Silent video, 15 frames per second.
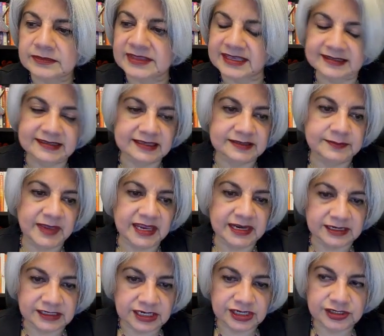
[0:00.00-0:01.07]
this is
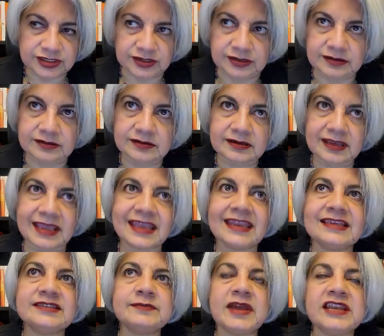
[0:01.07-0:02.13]
meditation.
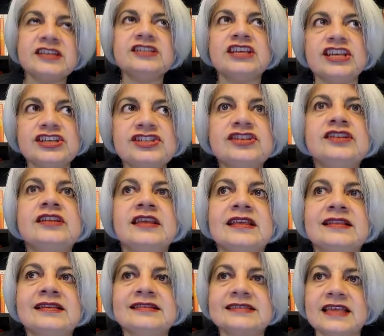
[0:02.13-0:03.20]
It is meditation
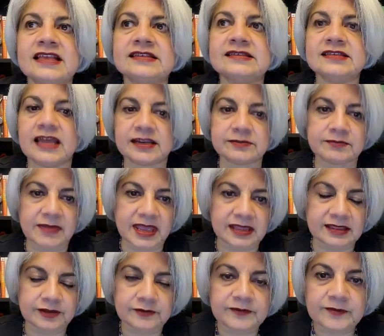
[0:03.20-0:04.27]
in the sense that
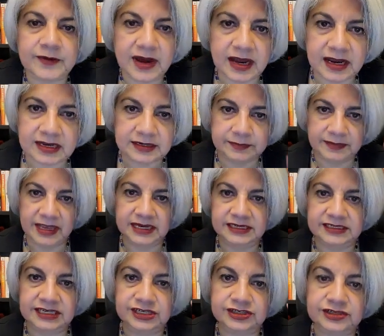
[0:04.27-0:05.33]
me- the word
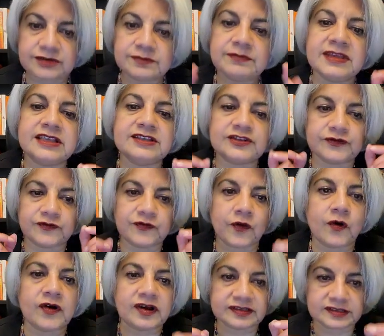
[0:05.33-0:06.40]
meditation means
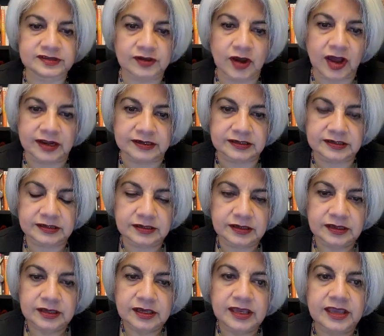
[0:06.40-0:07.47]
focused thought.
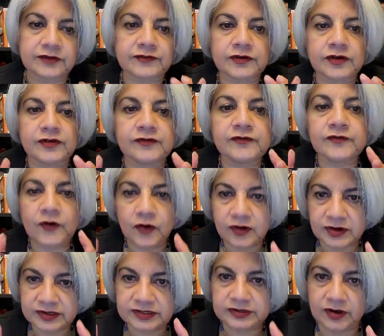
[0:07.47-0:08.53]
If you're
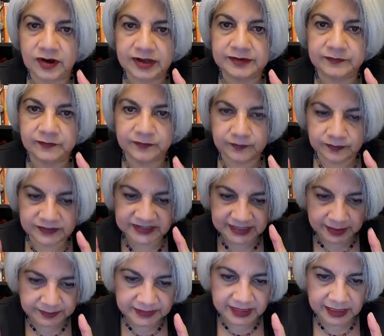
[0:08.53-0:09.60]
focused on
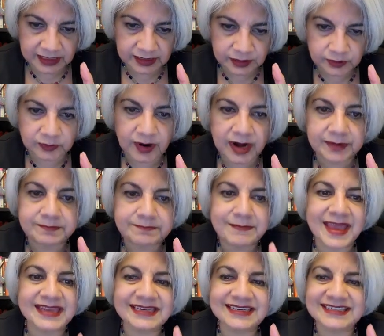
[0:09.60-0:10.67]
something, you are
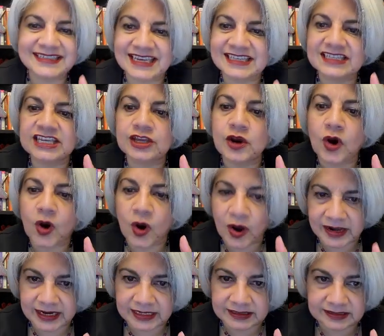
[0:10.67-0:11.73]
meditating
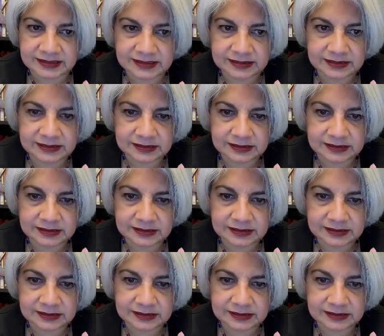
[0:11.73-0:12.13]
on it.